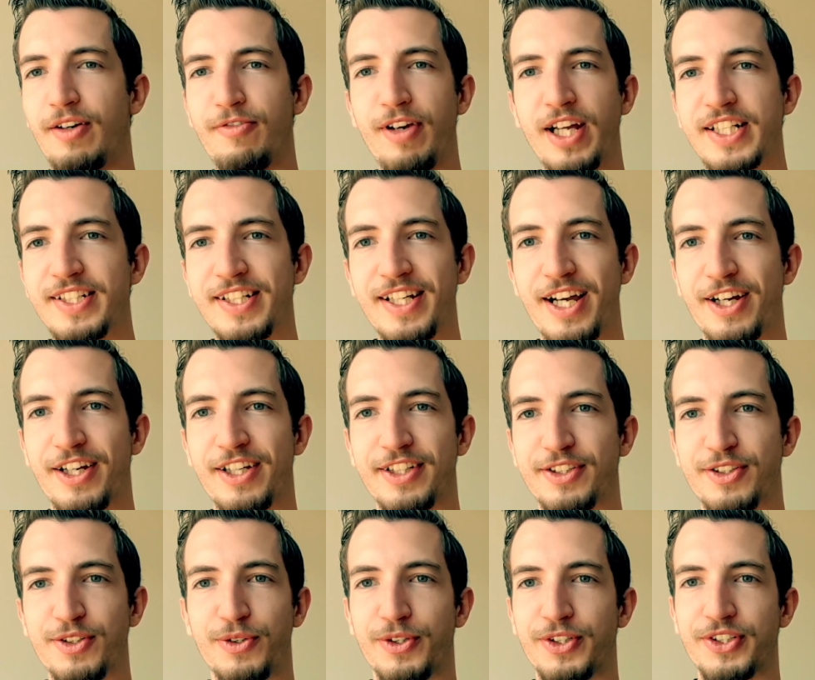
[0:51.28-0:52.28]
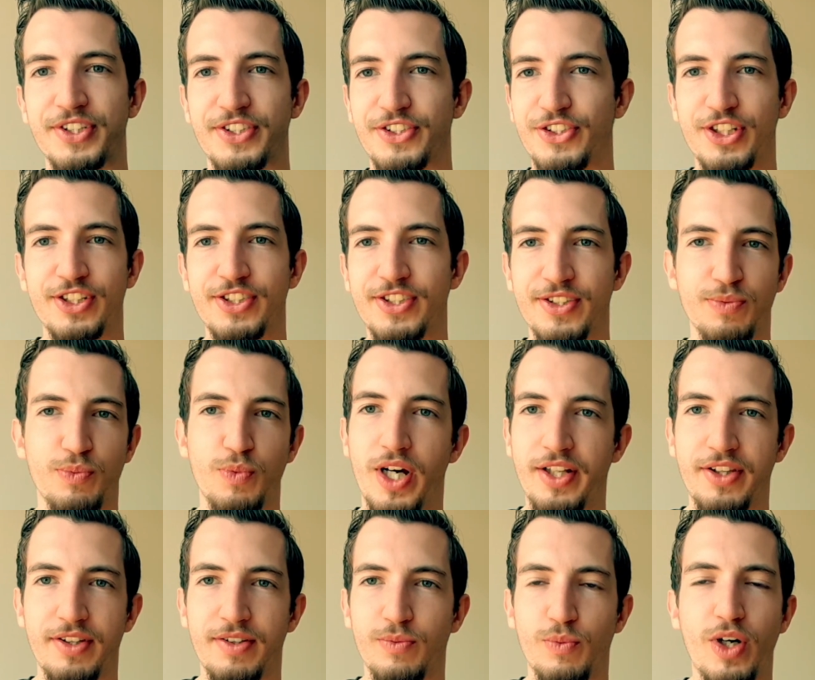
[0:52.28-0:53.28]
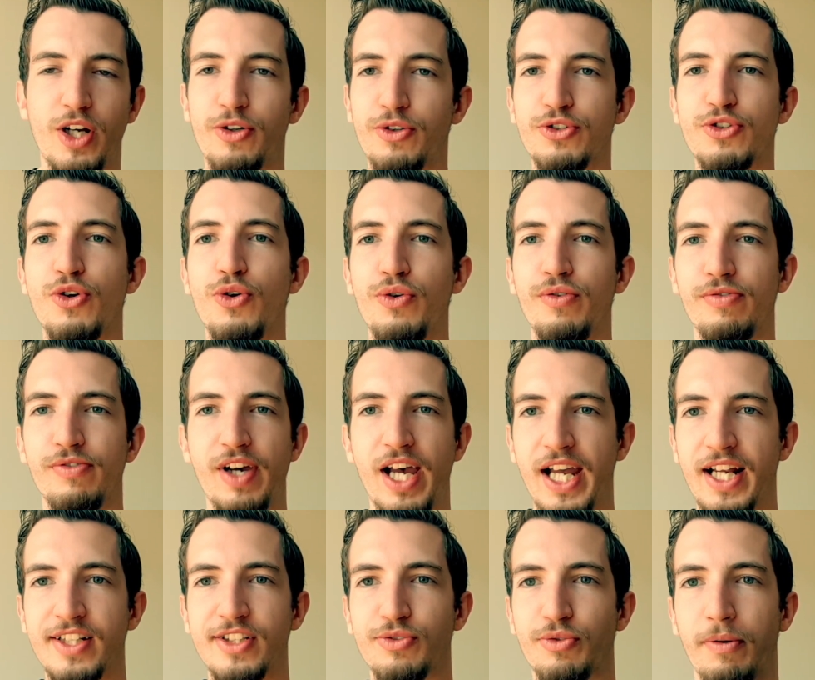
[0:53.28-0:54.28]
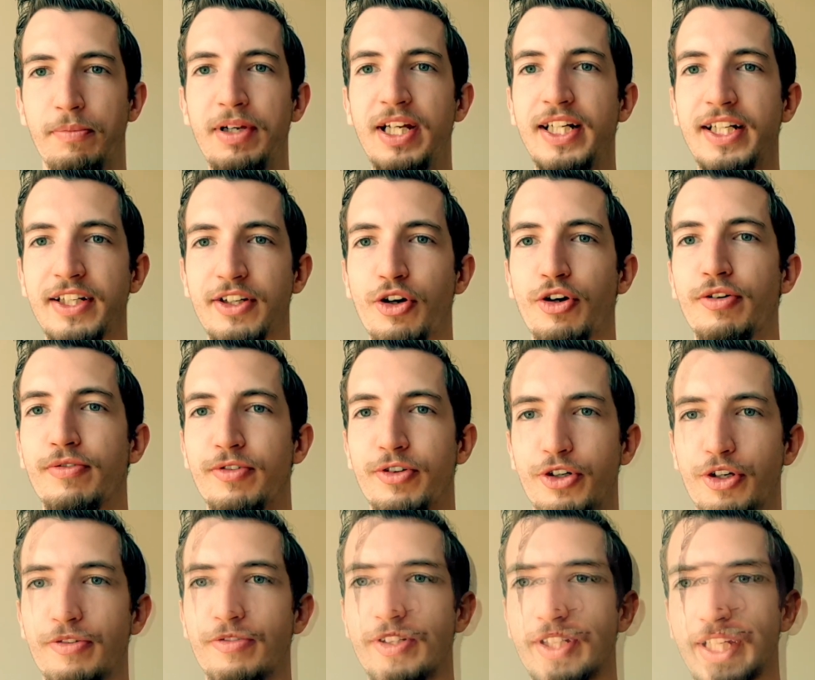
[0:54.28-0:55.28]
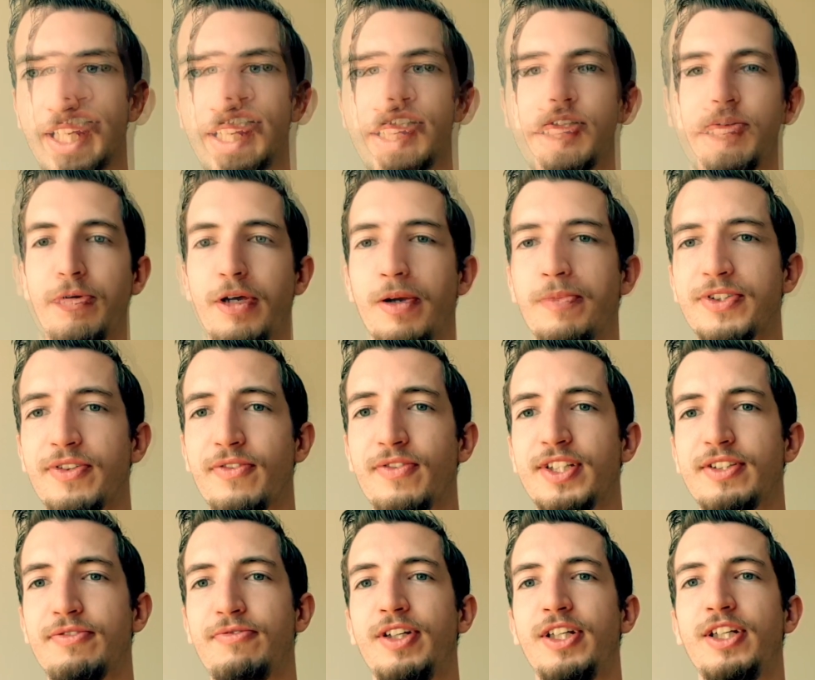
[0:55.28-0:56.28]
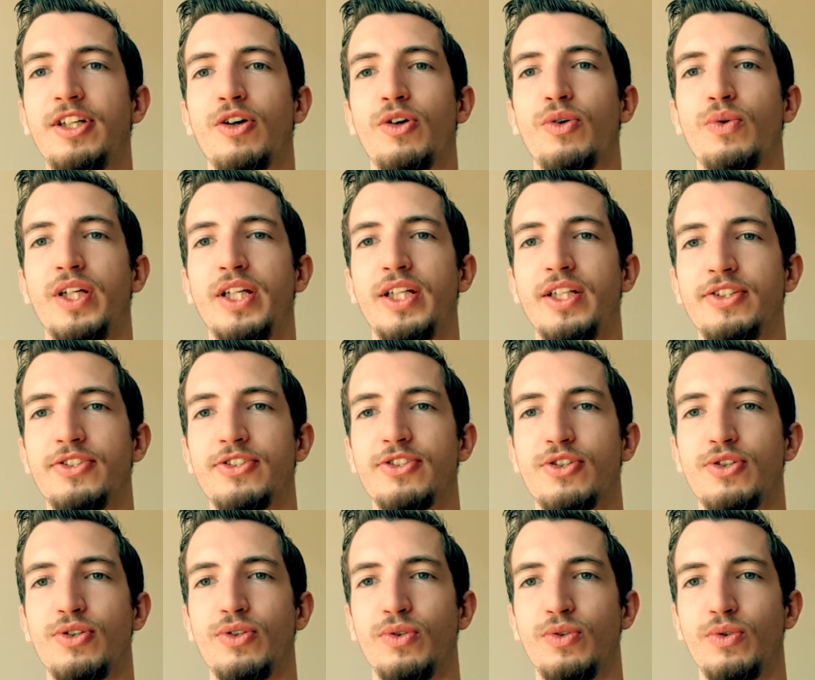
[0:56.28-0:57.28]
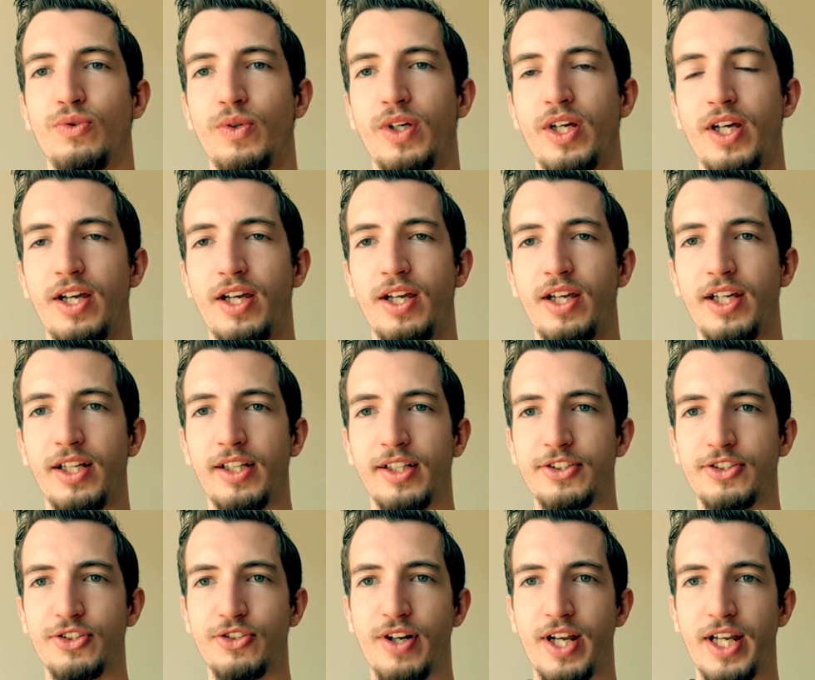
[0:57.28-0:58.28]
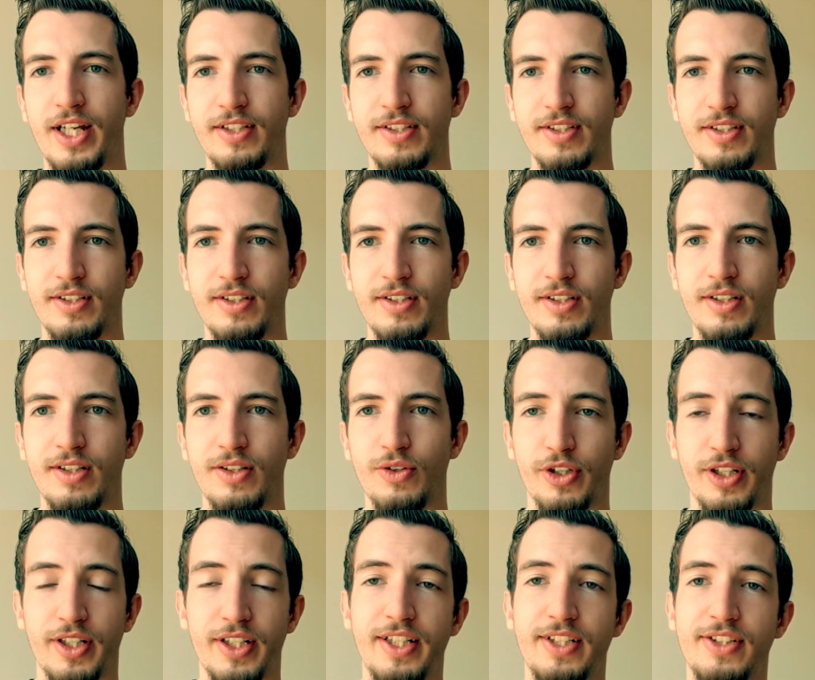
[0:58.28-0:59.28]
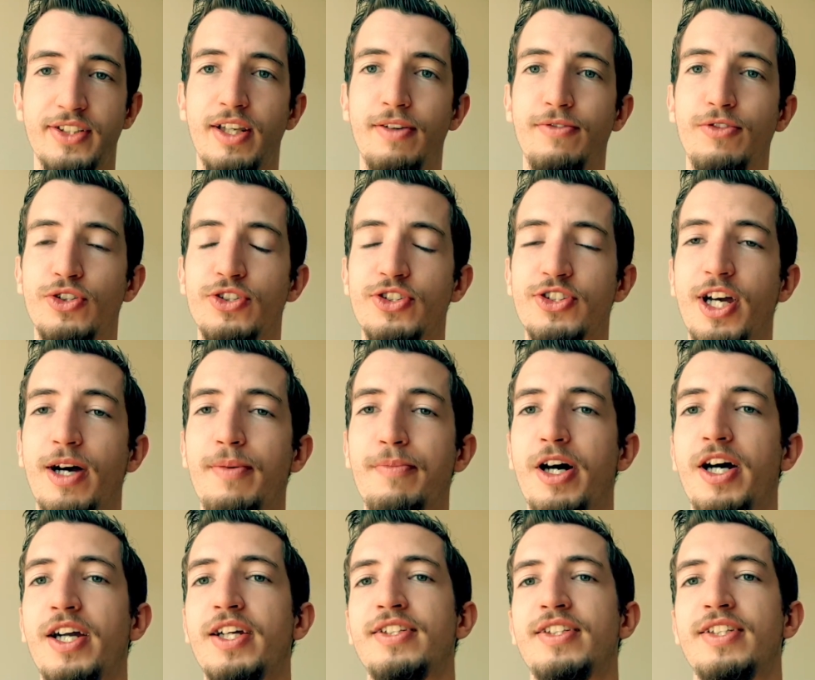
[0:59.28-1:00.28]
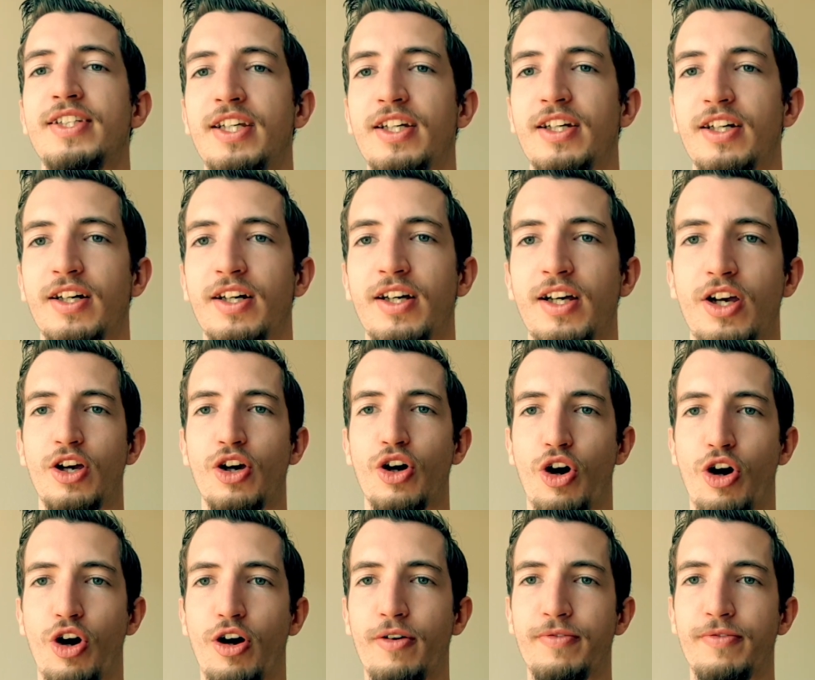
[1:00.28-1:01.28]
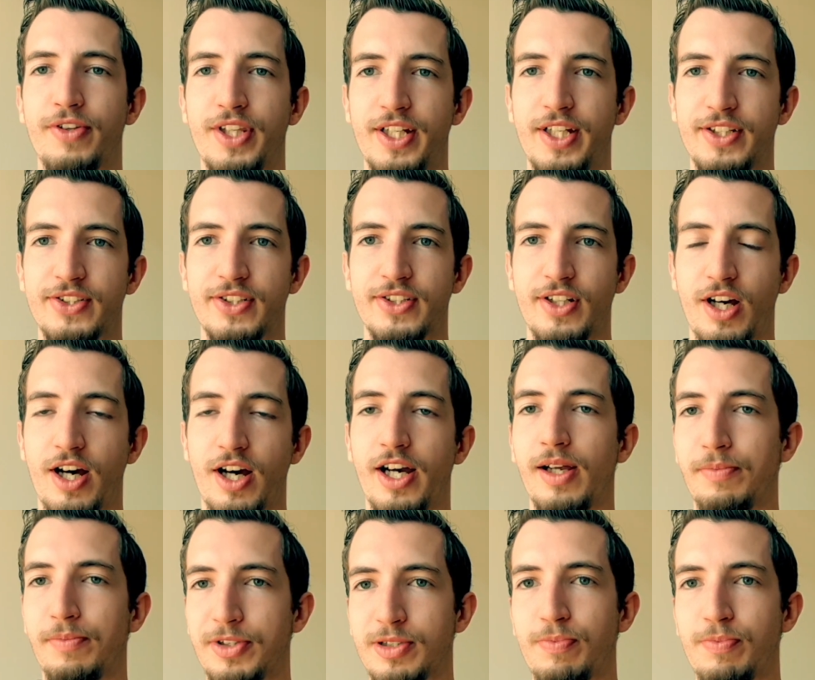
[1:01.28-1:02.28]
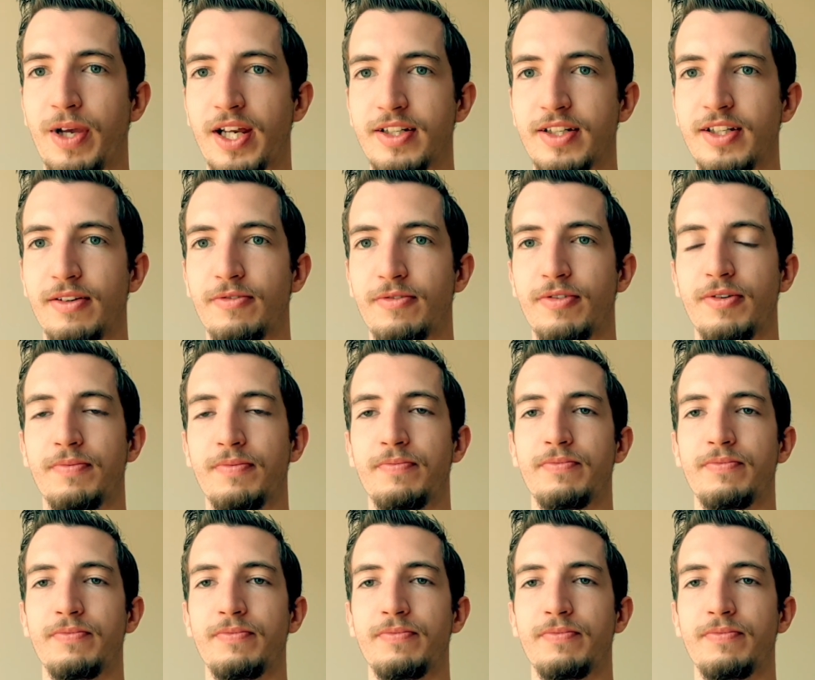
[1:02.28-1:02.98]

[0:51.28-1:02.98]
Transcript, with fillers: uh, vector calculus course is just one, one or two facts repeated over and over again. The purpose of this video is to illustrate, or at least give you some idea of this higher perspective.